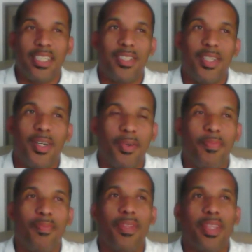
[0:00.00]

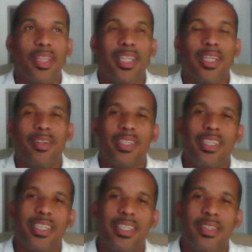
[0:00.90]
So
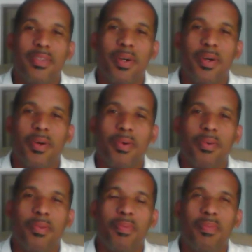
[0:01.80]
literally, you
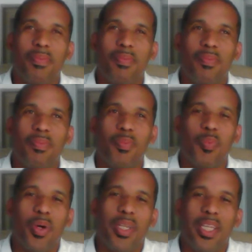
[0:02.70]
know,
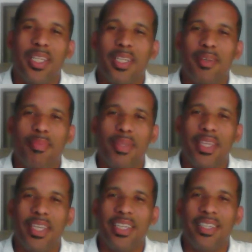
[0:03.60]
what ended up
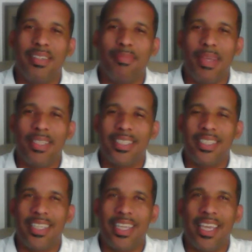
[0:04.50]
being
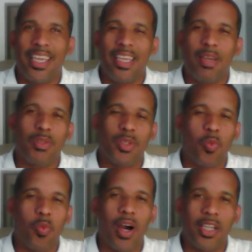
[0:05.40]
basically it was a
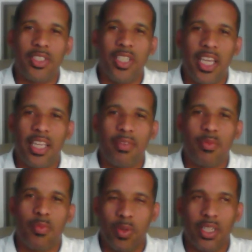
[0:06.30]
wash day,
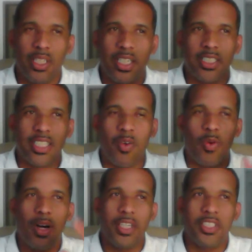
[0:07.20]
really, because I
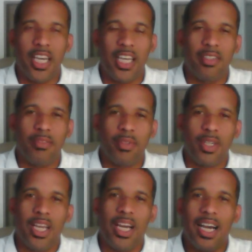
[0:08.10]
washed out of
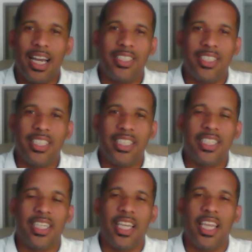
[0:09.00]

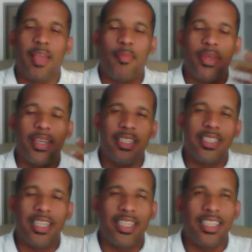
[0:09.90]
Isaiah, and because
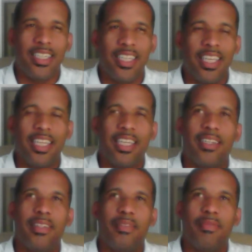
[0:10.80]
I didn't
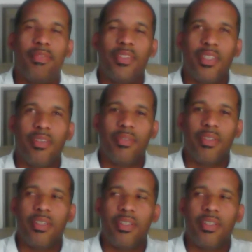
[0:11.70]
get the